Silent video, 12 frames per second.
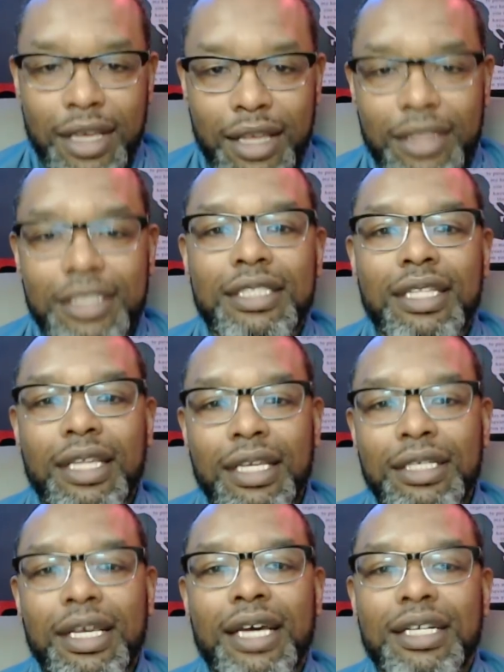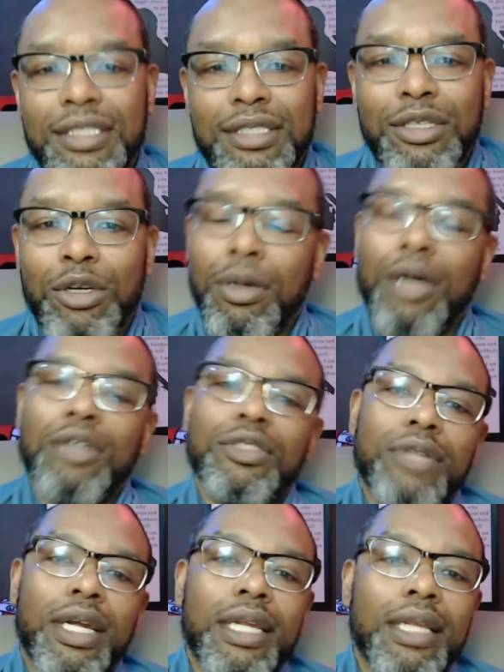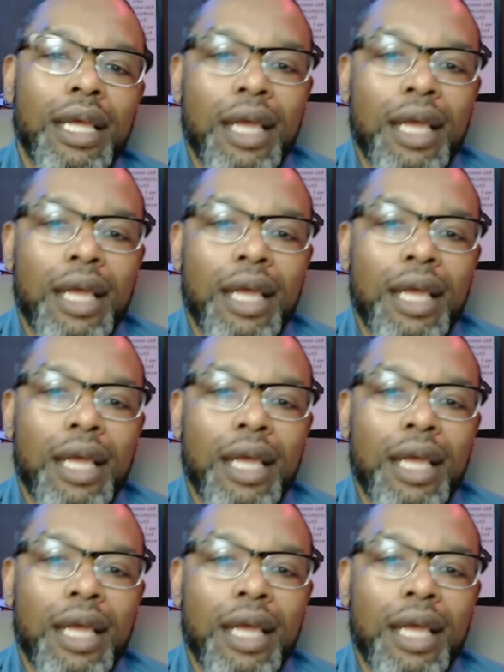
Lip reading: how this thing kind of snowballs, right?